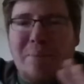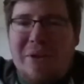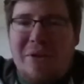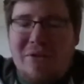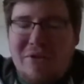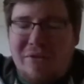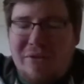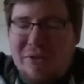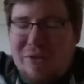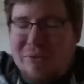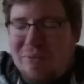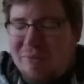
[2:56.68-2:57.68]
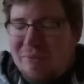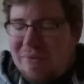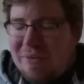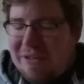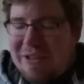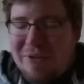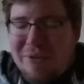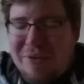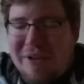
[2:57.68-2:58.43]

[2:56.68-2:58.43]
Beautiful little